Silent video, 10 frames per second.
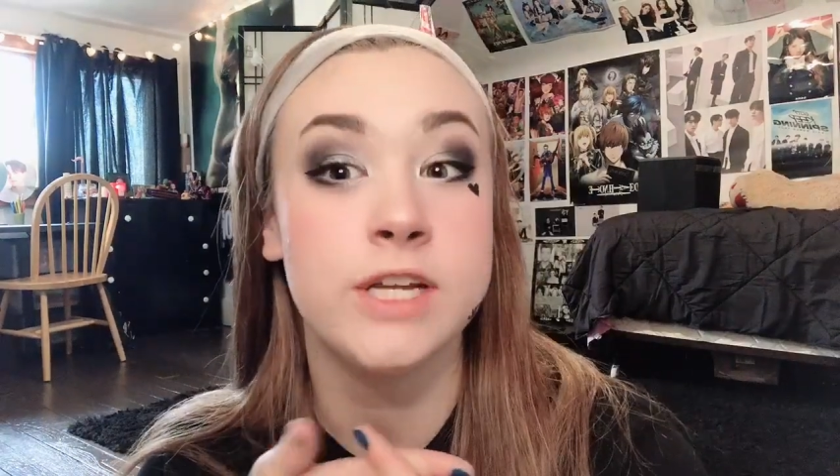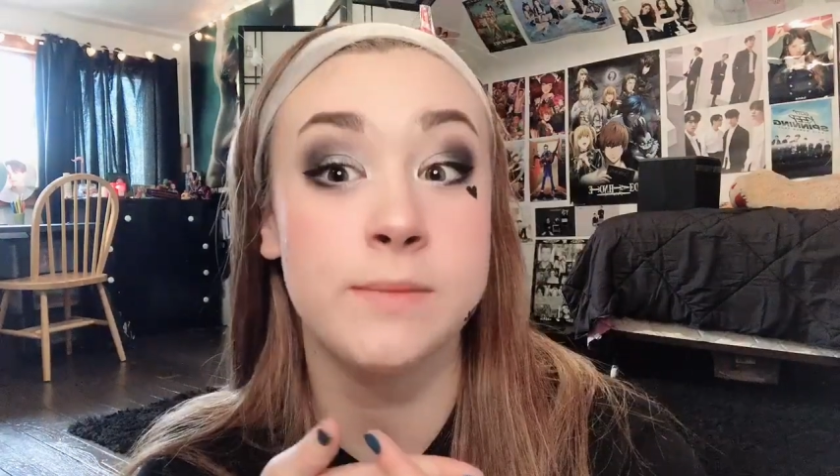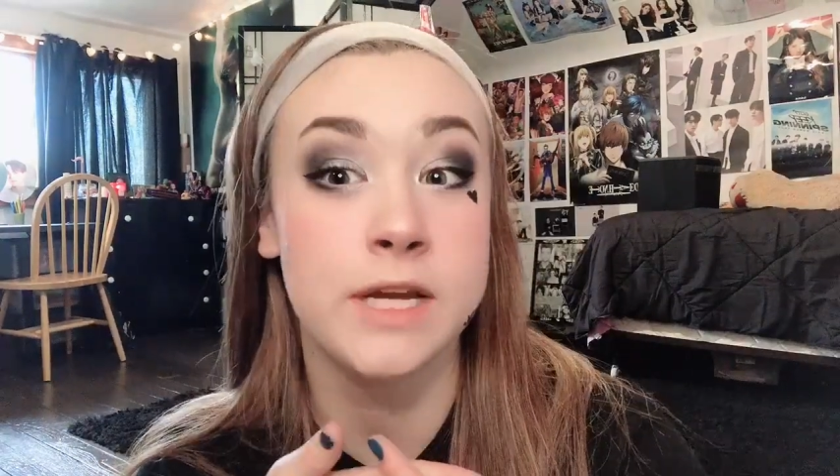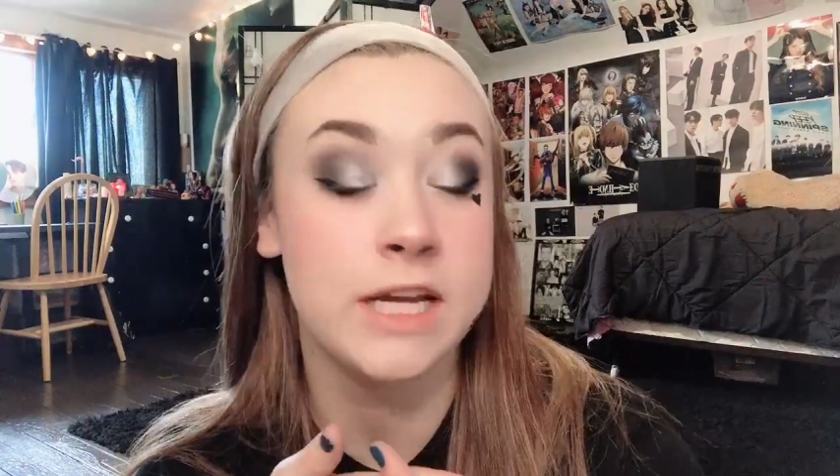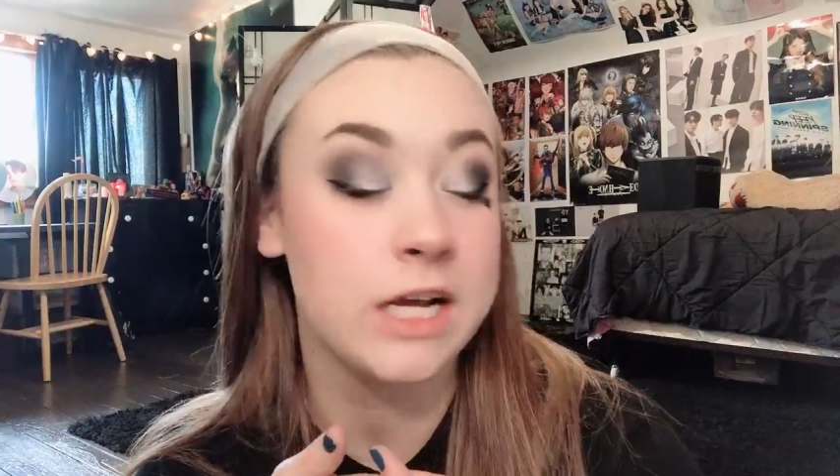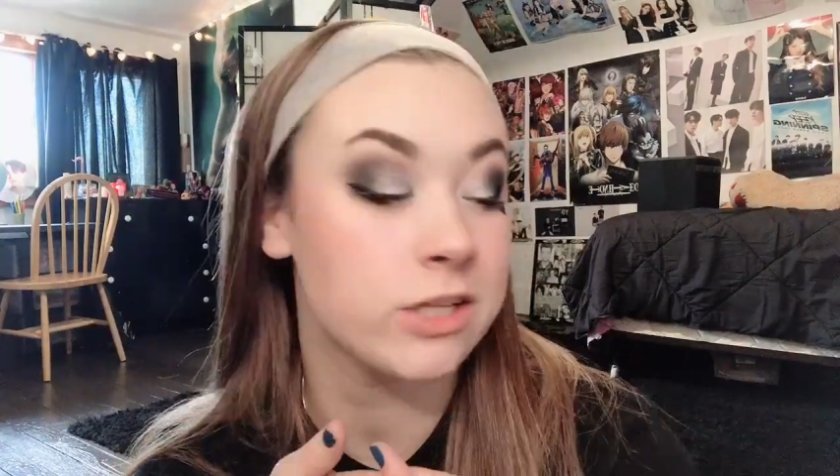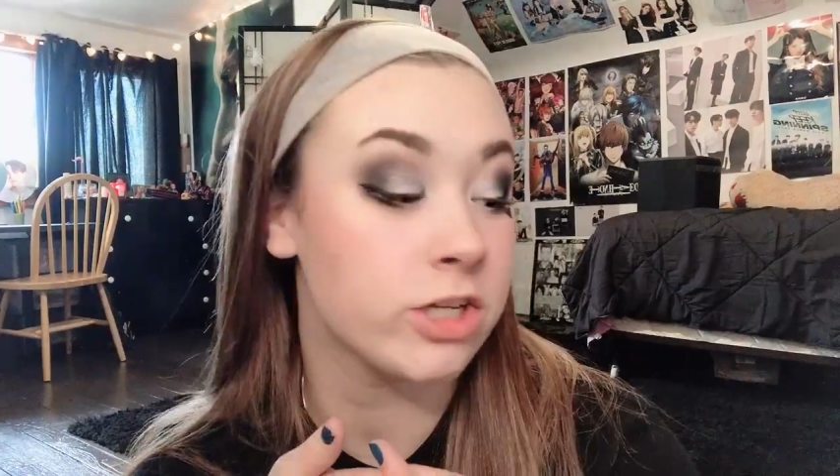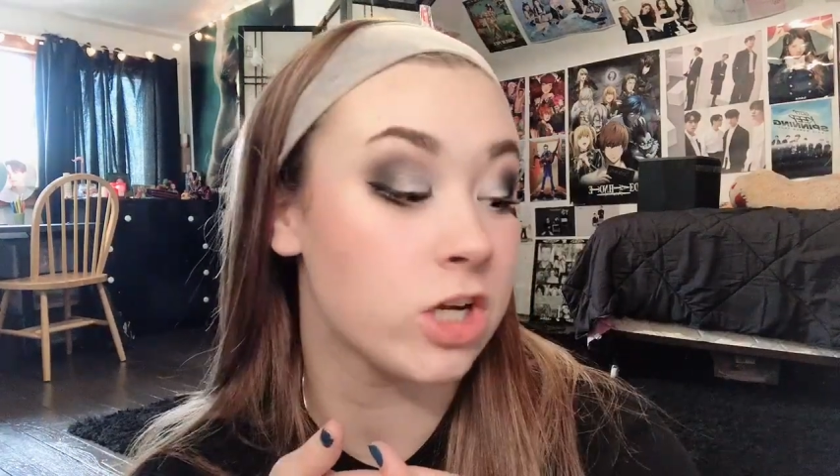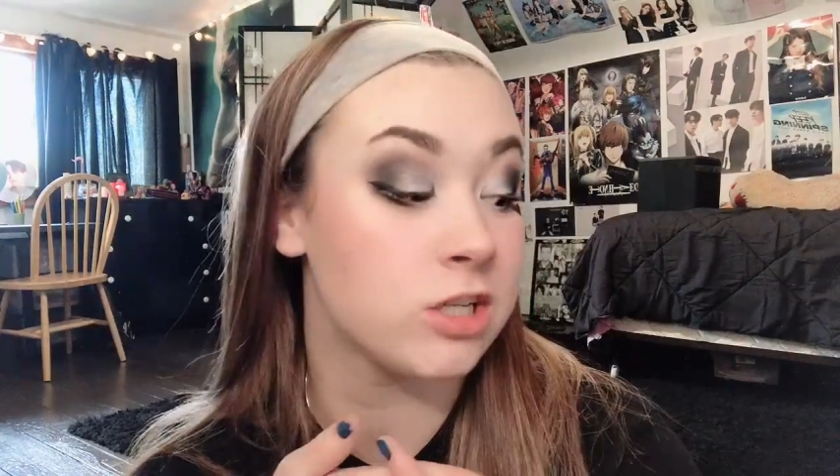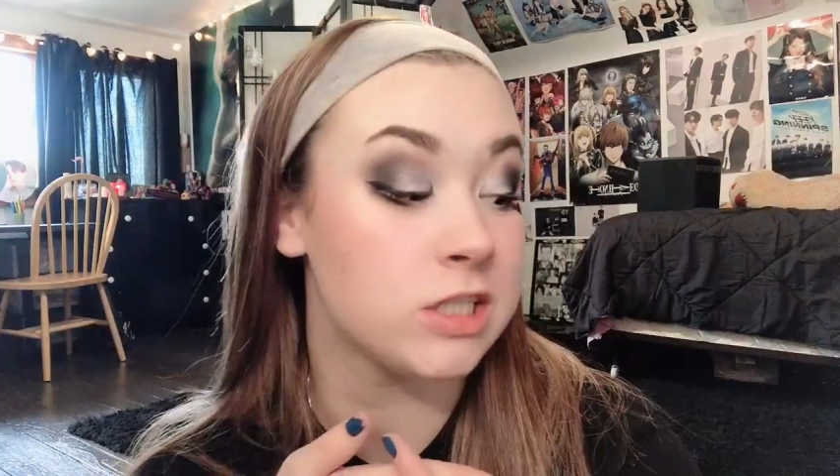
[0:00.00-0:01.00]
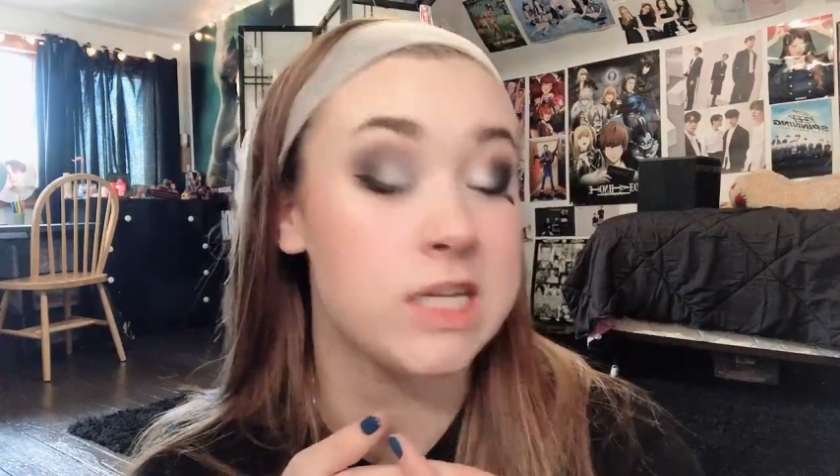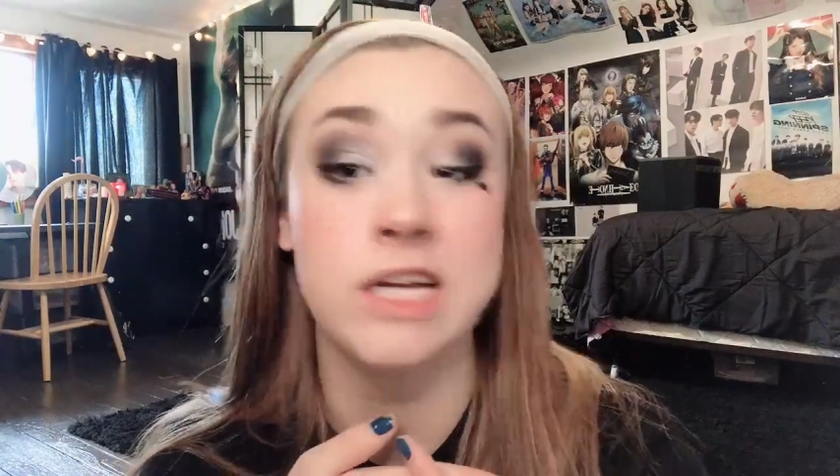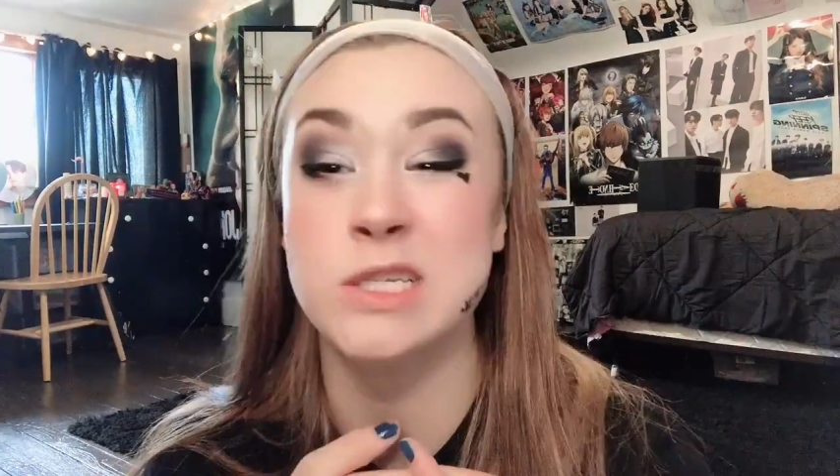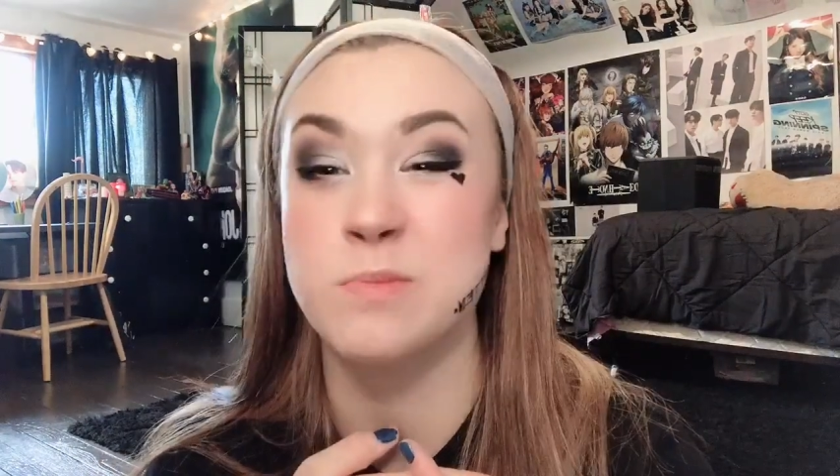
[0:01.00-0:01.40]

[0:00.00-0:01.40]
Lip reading: in my colored contacts